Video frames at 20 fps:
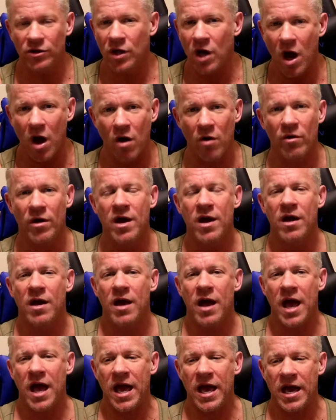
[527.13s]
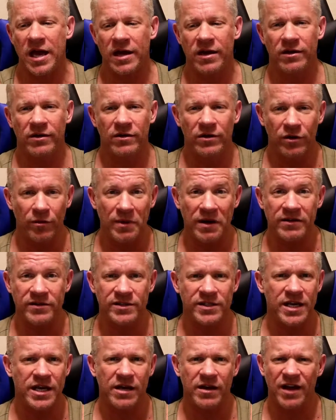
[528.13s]
go, and you'll be able to
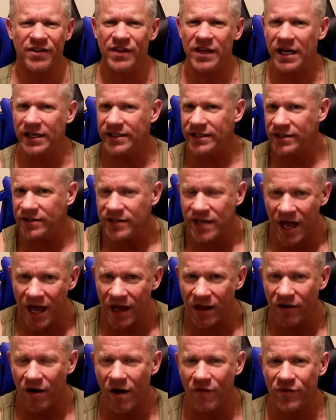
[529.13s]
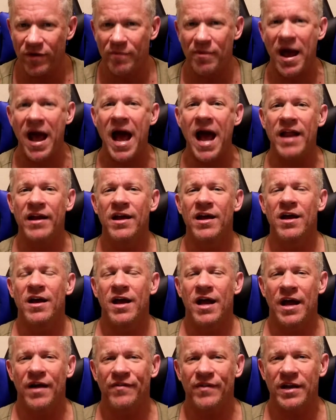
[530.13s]
see. I think I did 10 off the bat,
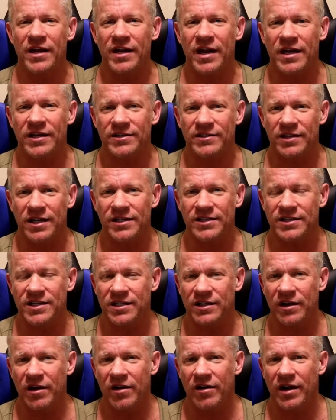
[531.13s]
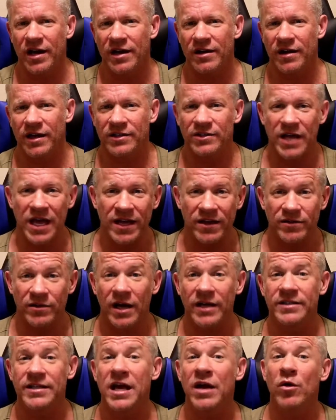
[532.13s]
and then I sit there and I
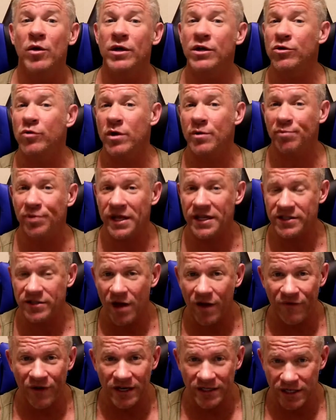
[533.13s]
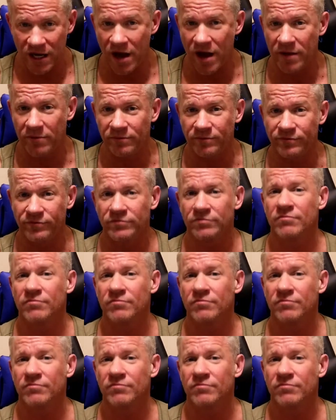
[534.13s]
take only 3 plates off at a time.